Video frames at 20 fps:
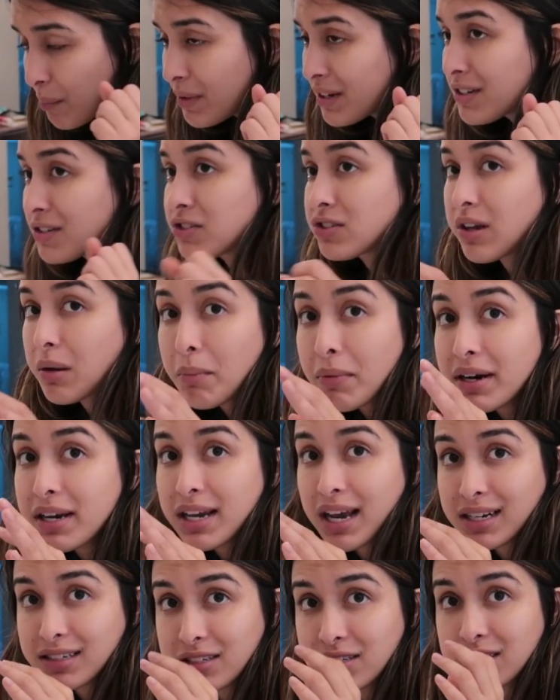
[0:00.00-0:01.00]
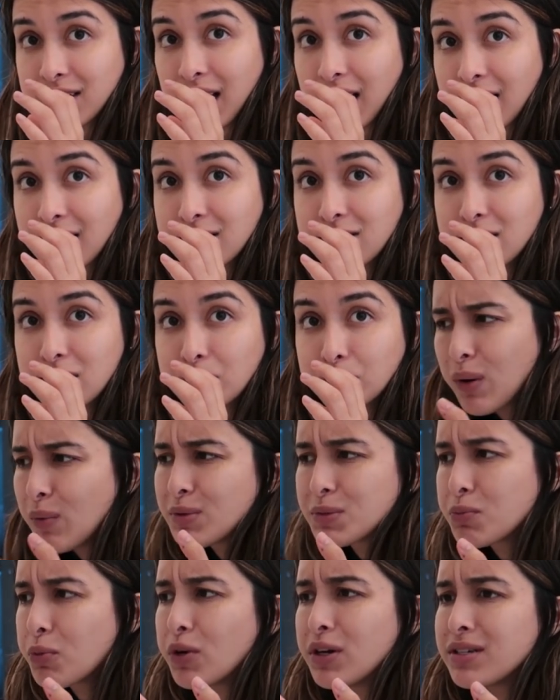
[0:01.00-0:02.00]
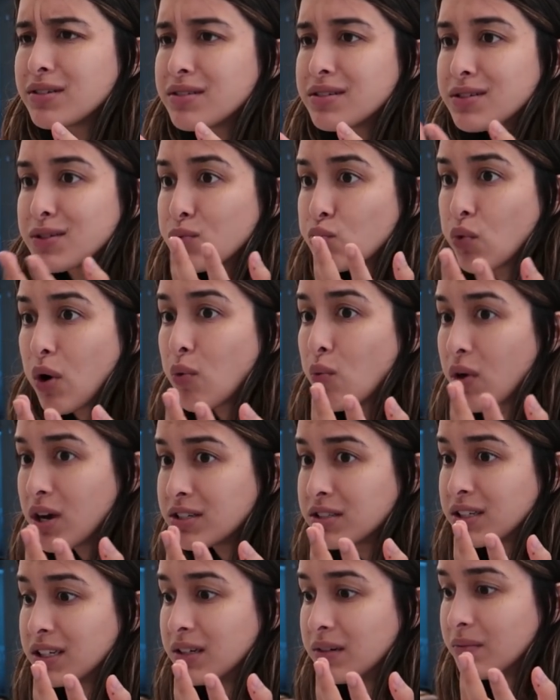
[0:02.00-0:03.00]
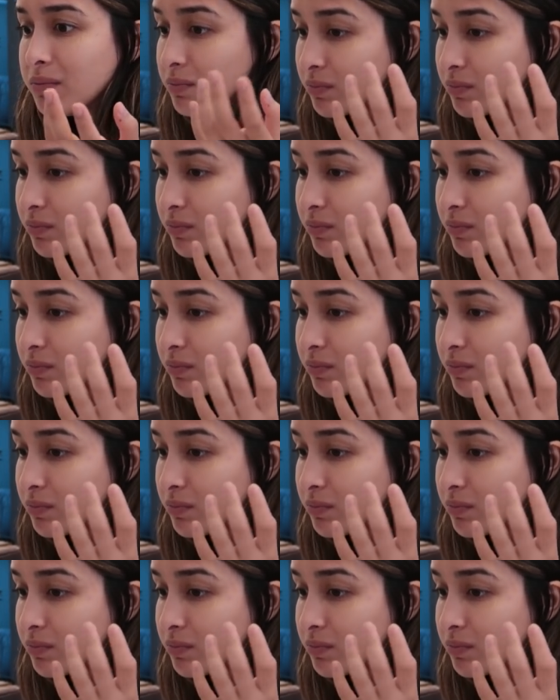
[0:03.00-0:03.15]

Because somebody had to test what was poisonous and what wasn't.